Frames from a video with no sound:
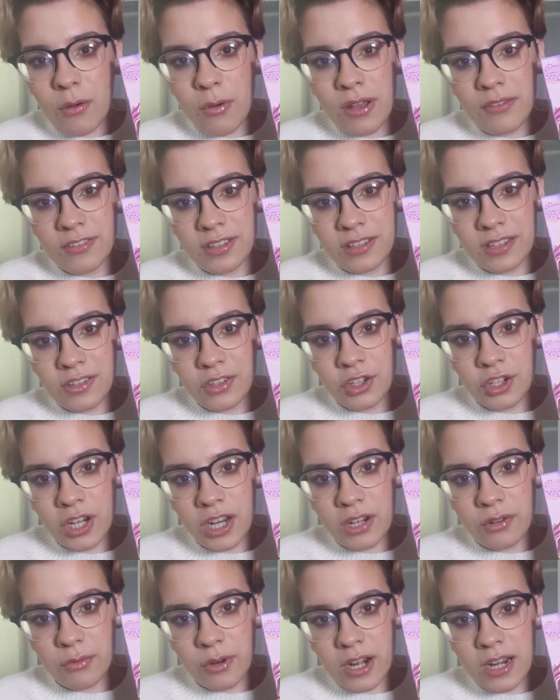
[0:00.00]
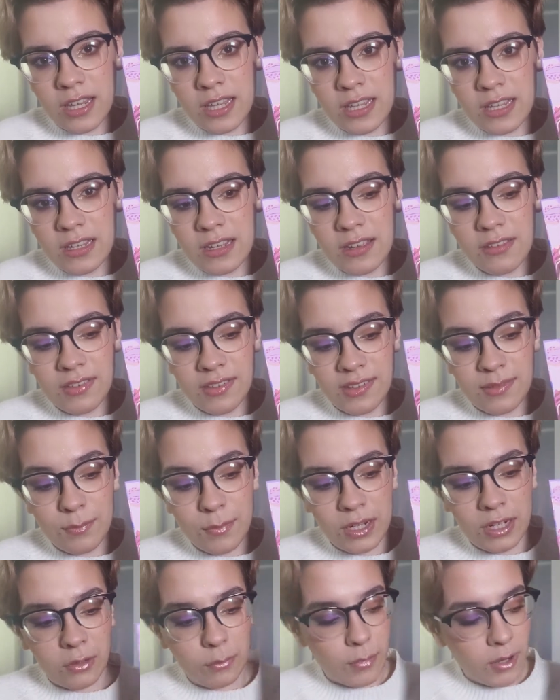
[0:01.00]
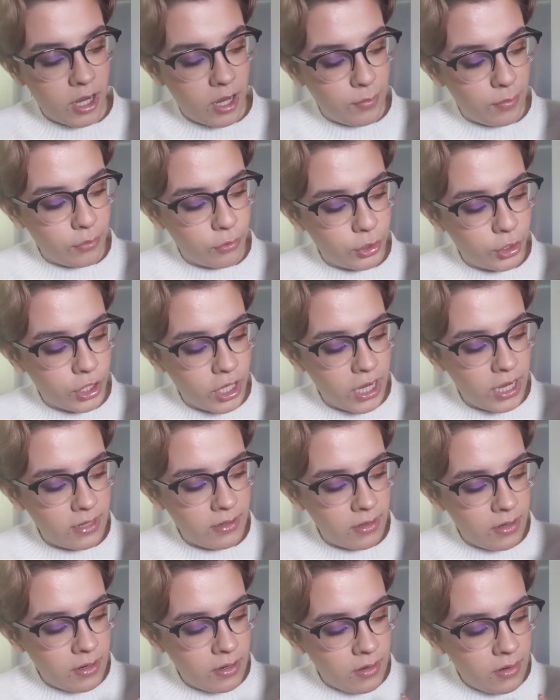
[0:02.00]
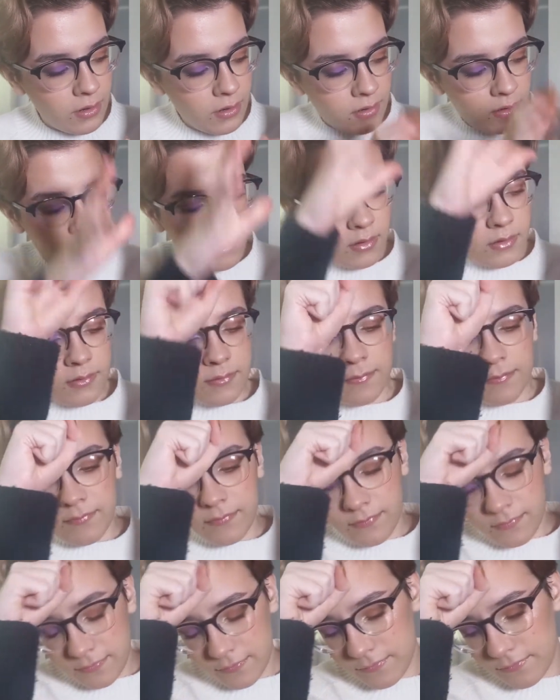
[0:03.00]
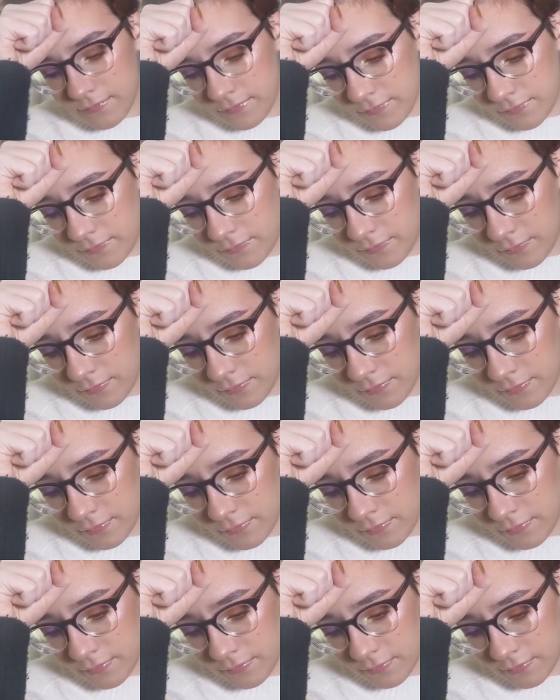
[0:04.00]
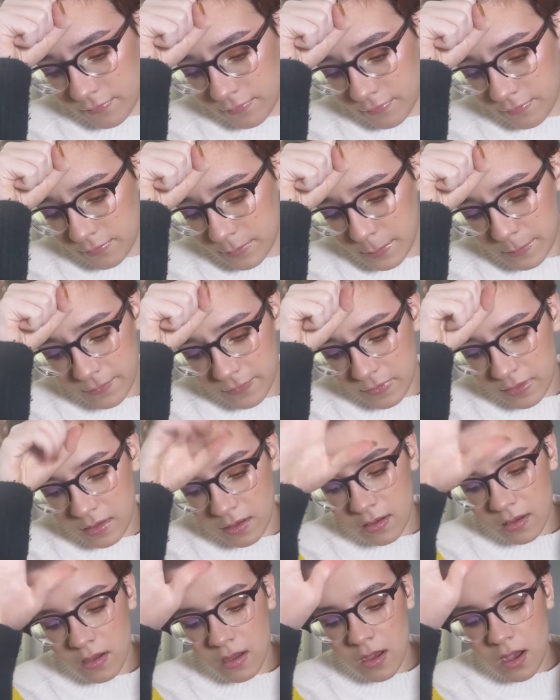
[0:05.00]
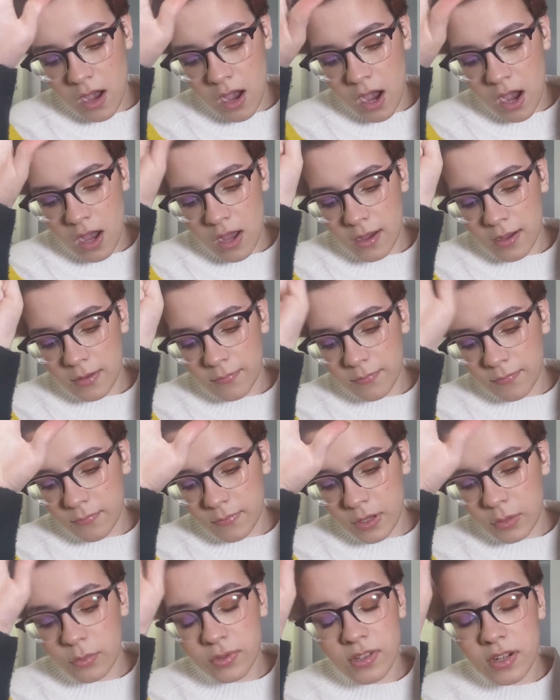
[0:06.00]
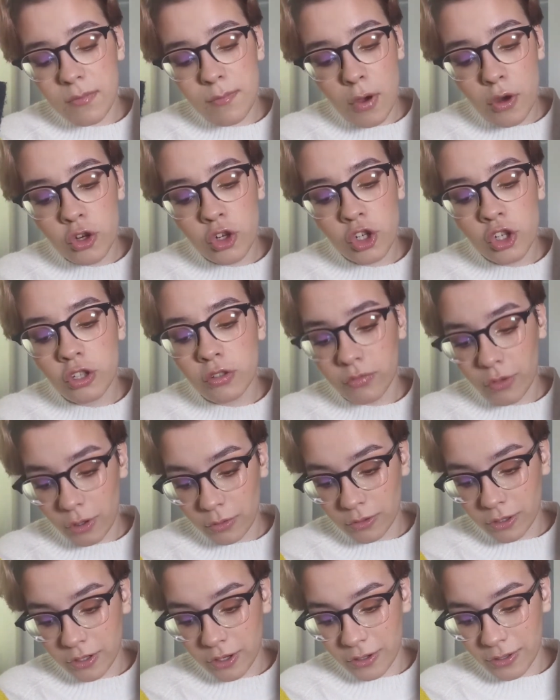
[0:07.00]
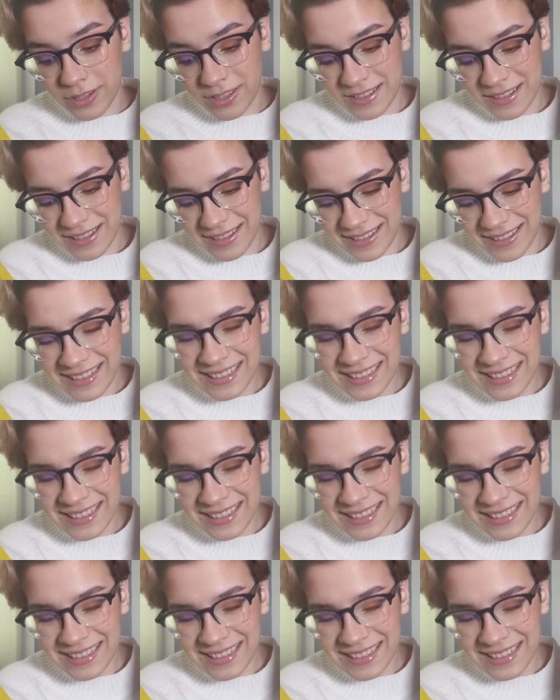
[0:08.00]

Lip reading: However, this shade right here, this middle purple shade, it was an emotional roller coaster.